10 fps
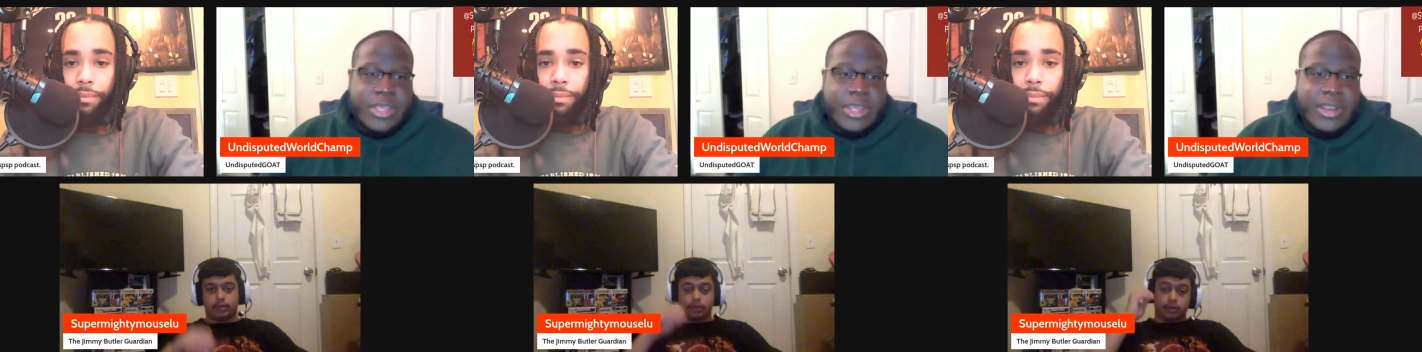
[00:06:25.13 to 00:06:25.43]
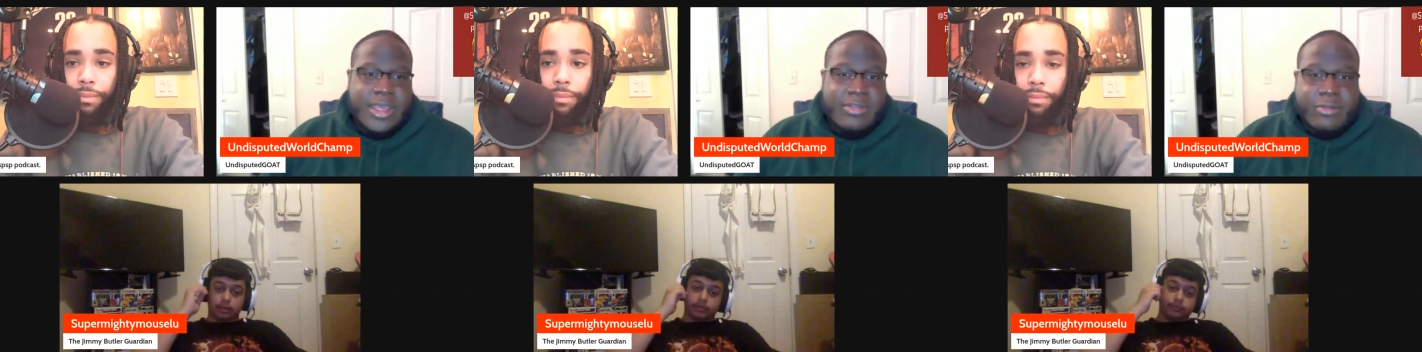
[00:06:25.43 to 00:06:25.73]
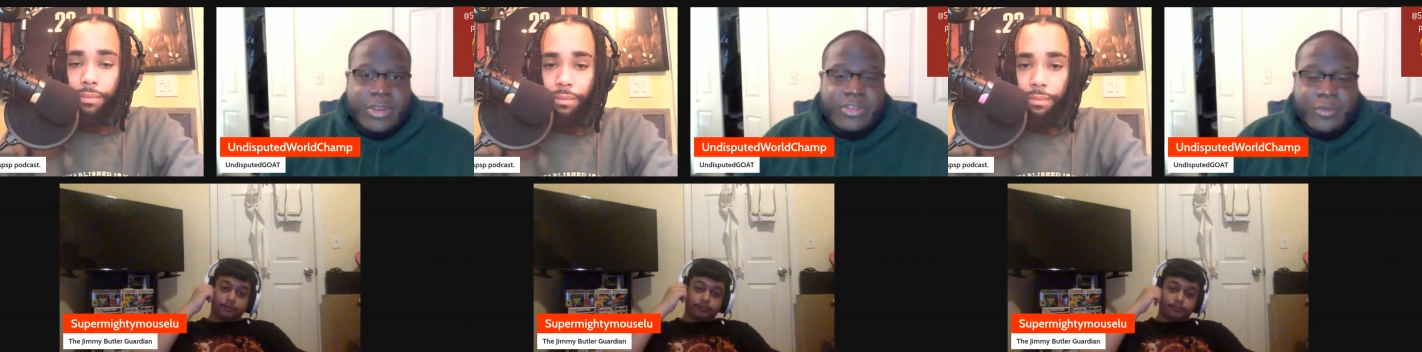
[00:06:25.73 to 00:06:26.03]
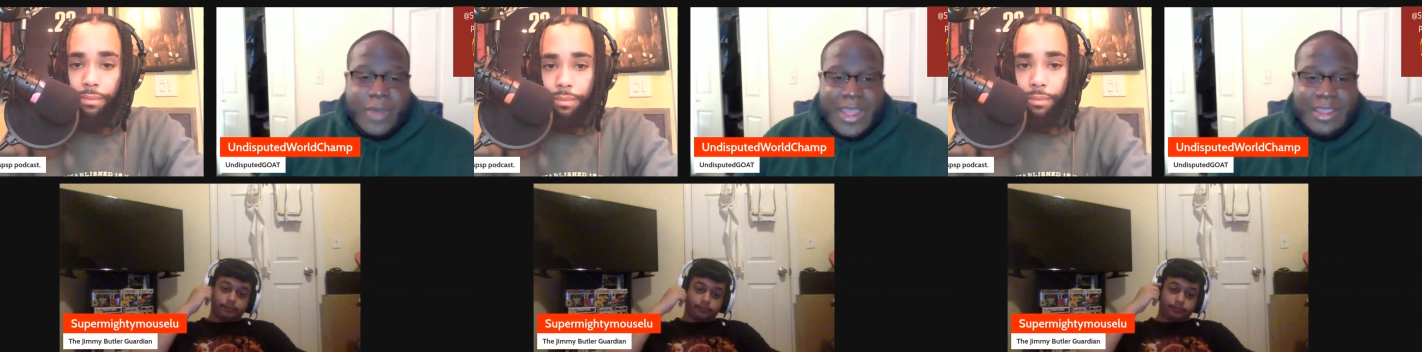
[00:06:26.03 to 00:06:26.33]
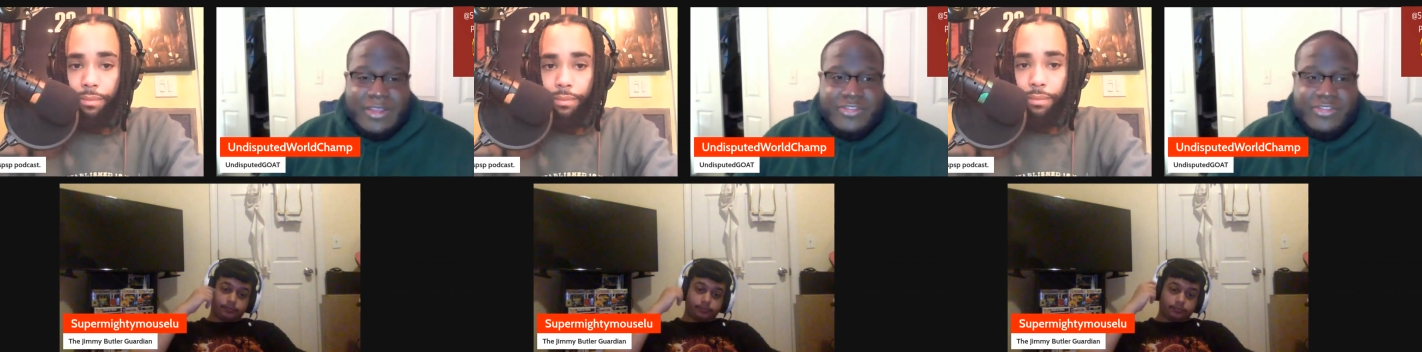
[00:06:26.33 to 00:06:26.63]
Speaker 1: that's the reason why it's
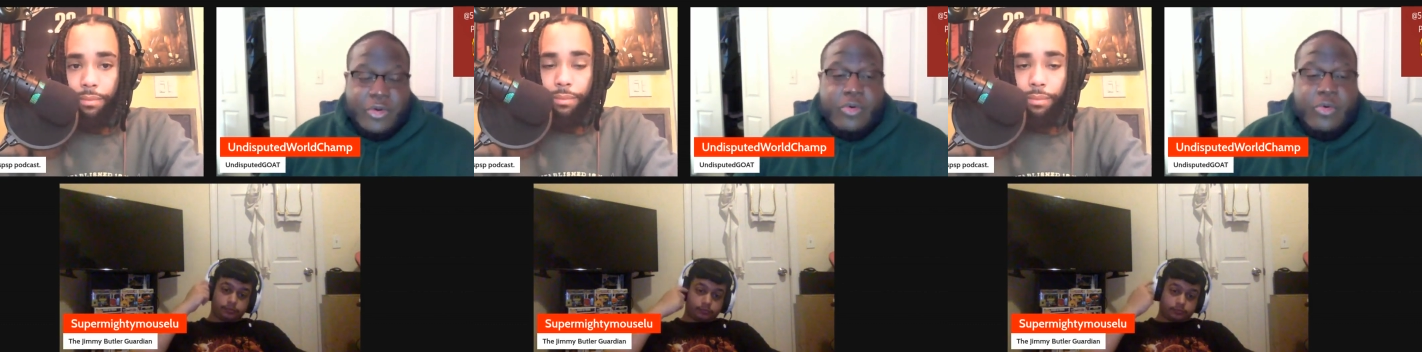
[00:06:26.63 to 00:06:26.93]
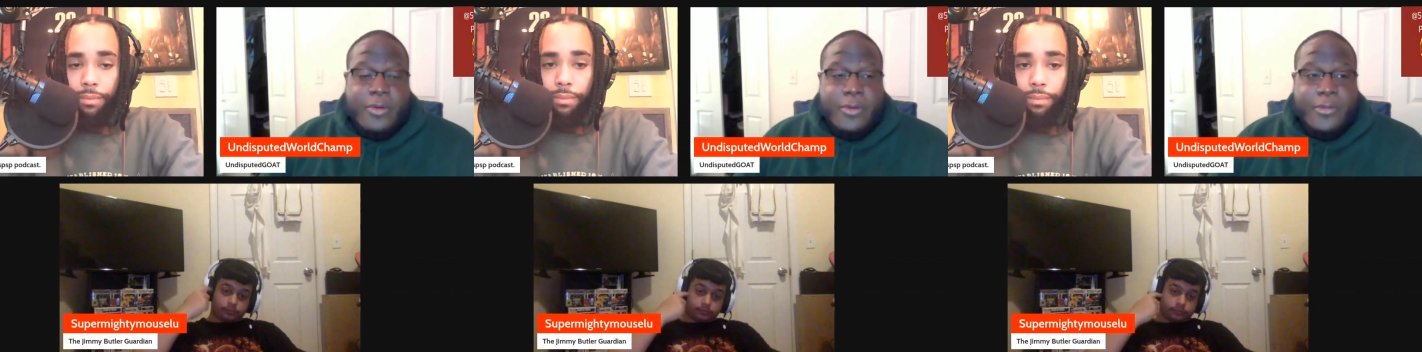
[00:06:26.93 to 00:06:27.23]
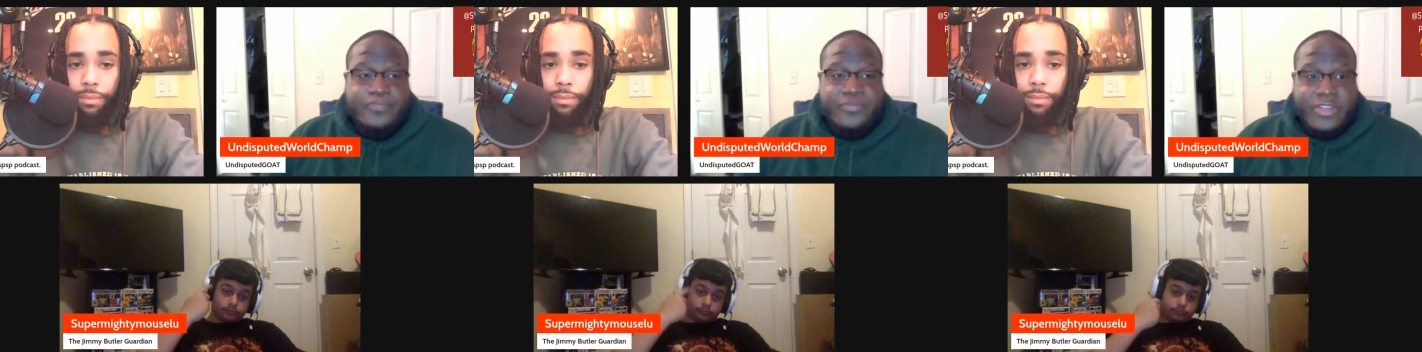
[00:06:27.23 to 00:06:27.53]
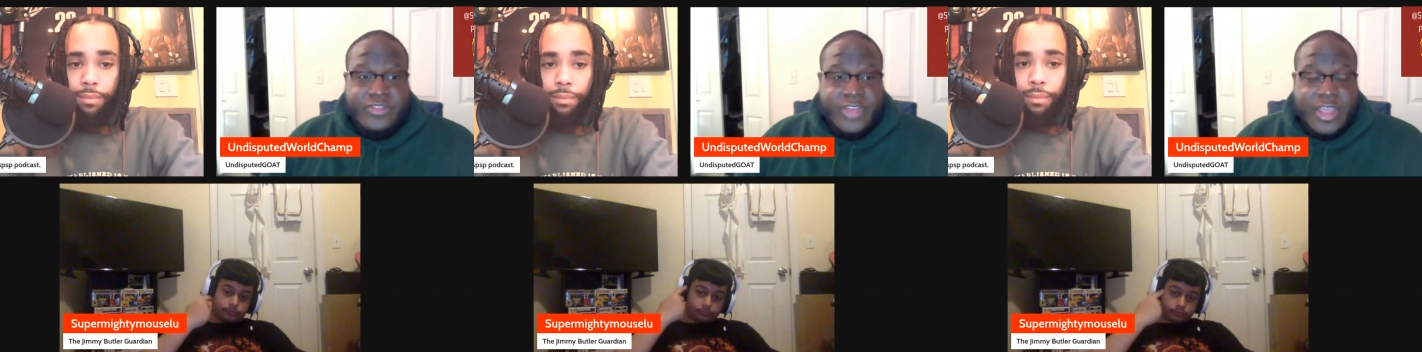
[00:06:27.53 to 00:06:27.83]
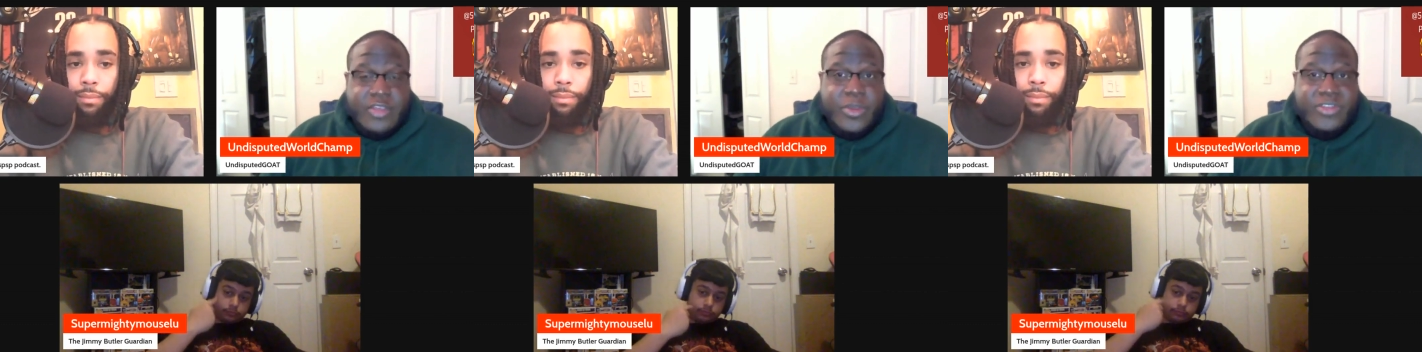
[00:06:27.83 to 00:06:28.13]
so
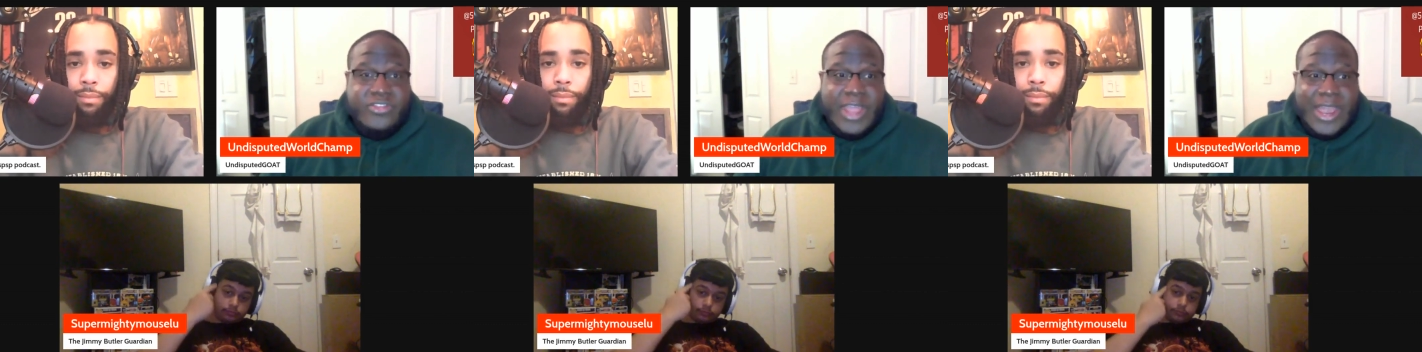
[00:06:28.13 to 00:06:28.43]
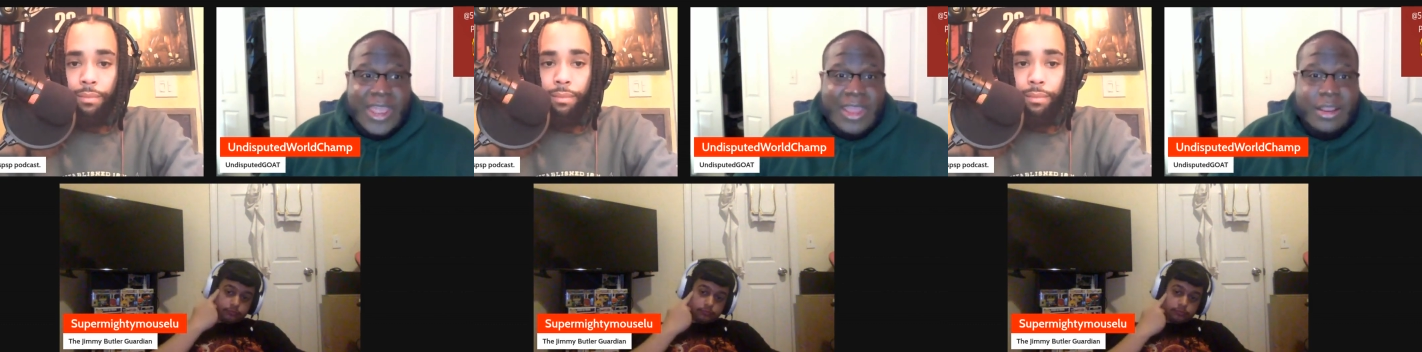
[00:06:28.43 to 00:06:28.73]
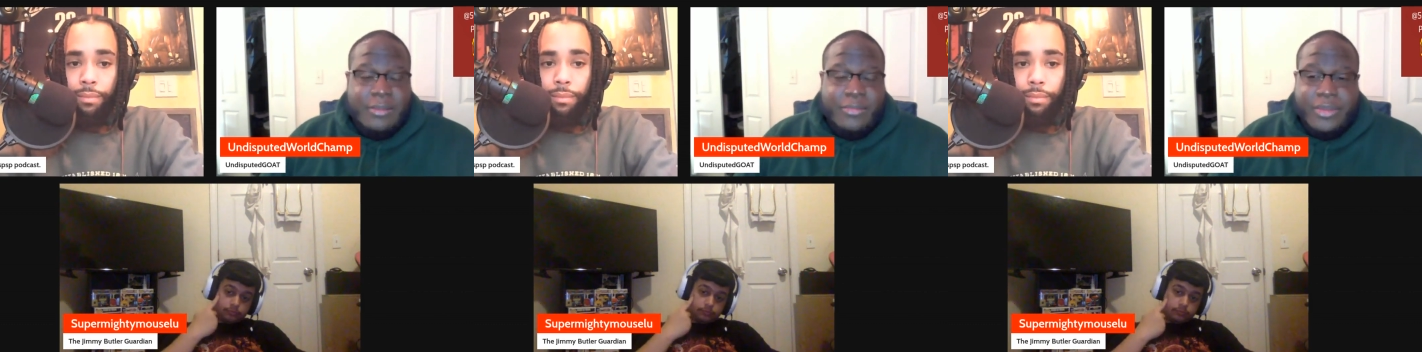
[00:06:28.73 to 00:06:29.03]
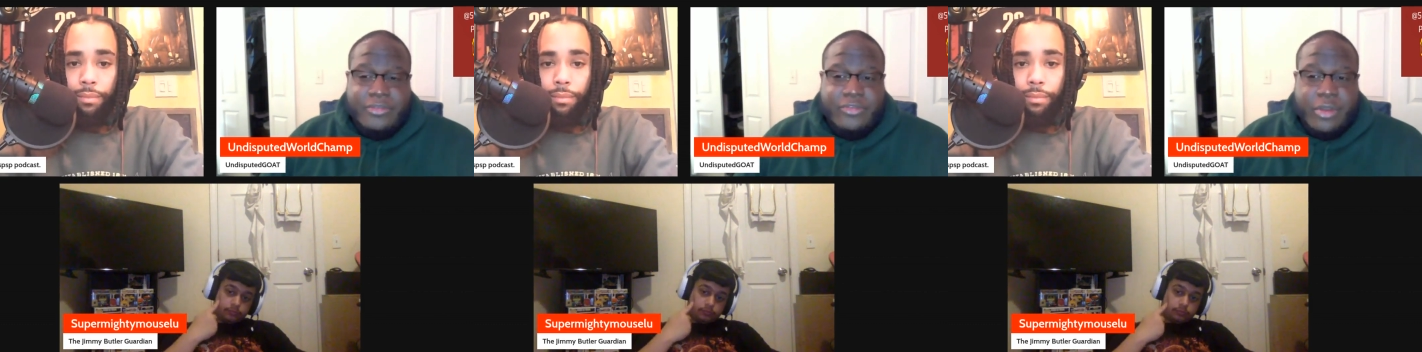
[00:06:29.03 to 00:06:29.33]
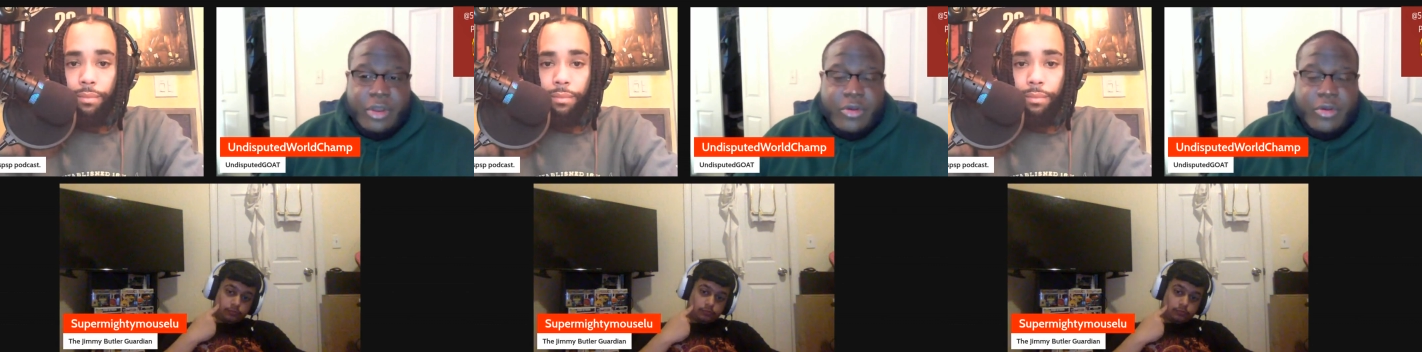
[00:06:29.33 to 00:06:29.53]
tenuous in Atlanta, and plus, you know,